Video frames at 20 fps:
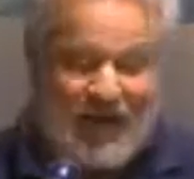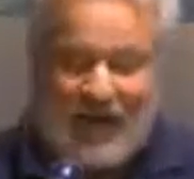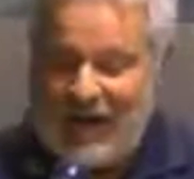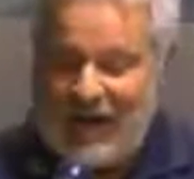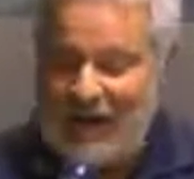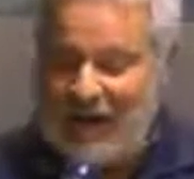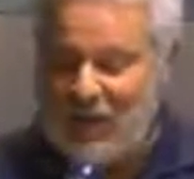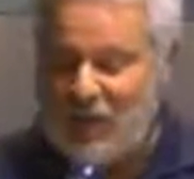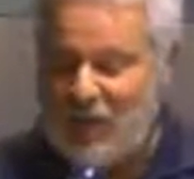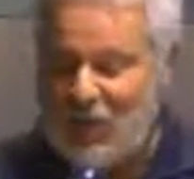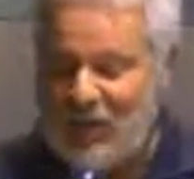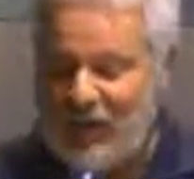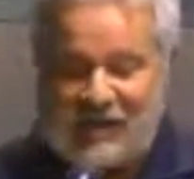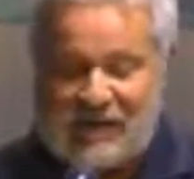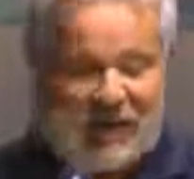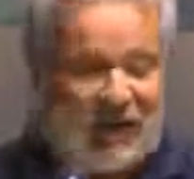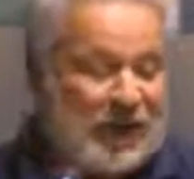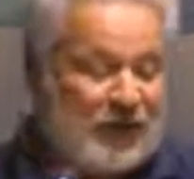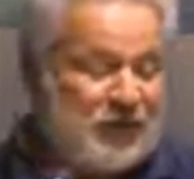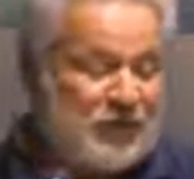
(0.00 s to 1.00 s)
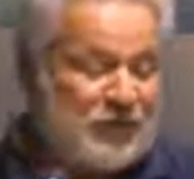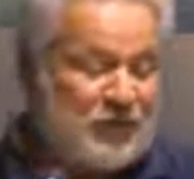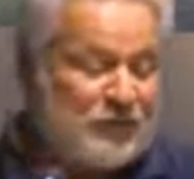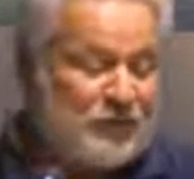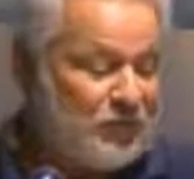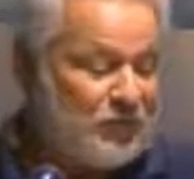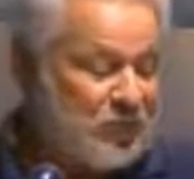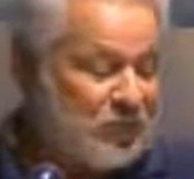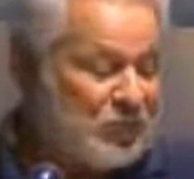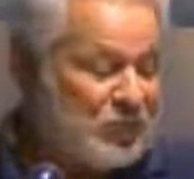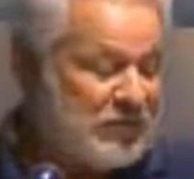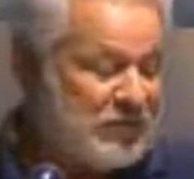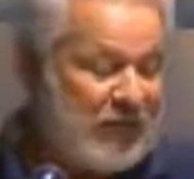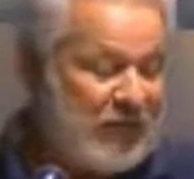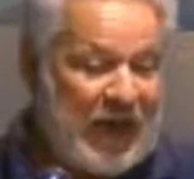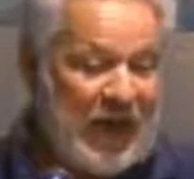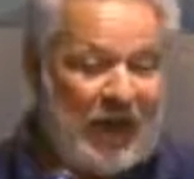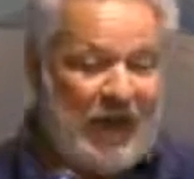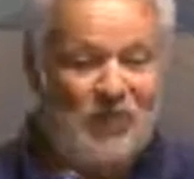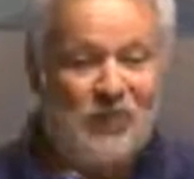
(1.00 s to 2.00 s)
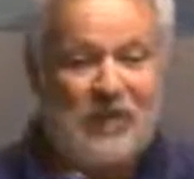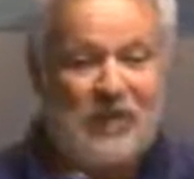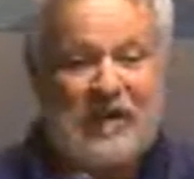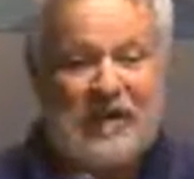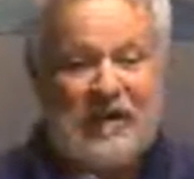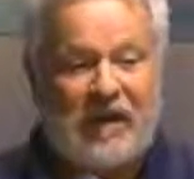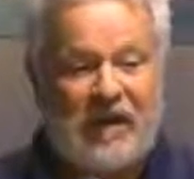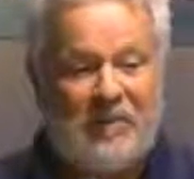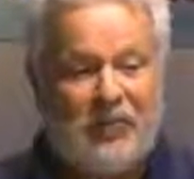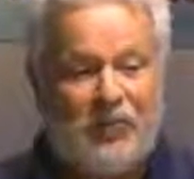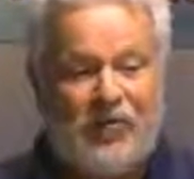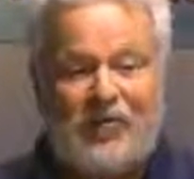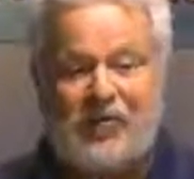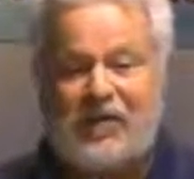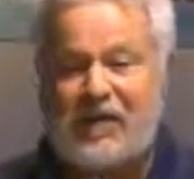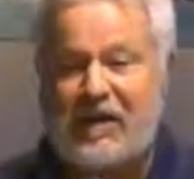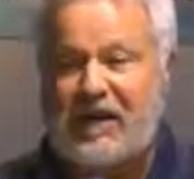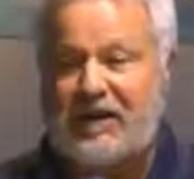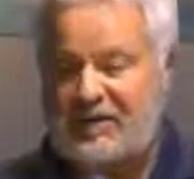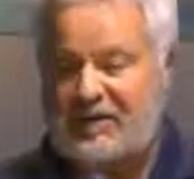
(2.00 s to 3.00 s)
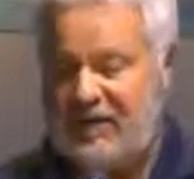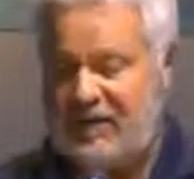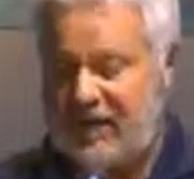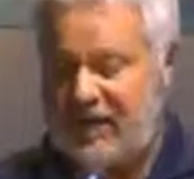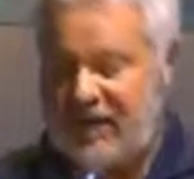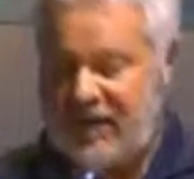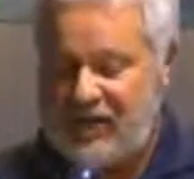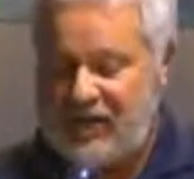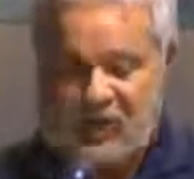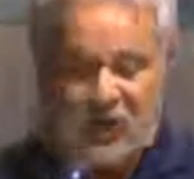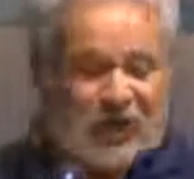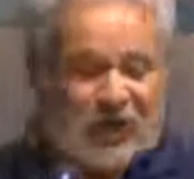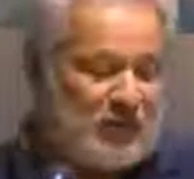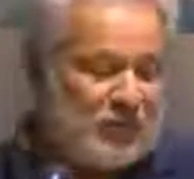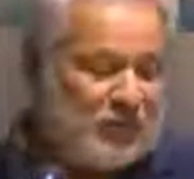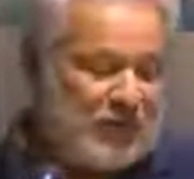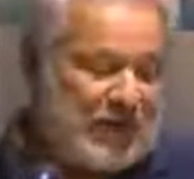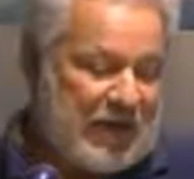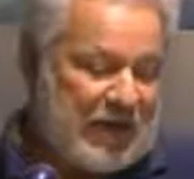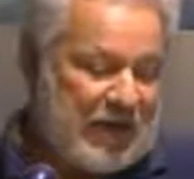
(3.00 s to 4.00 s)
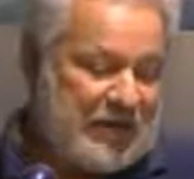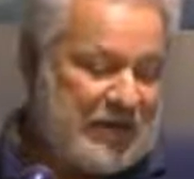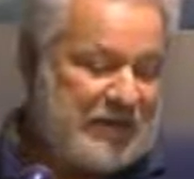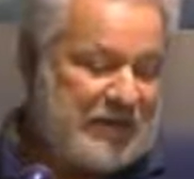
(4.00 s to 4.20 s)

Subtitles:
Please silence your phones, and we appreciate that you keep silence.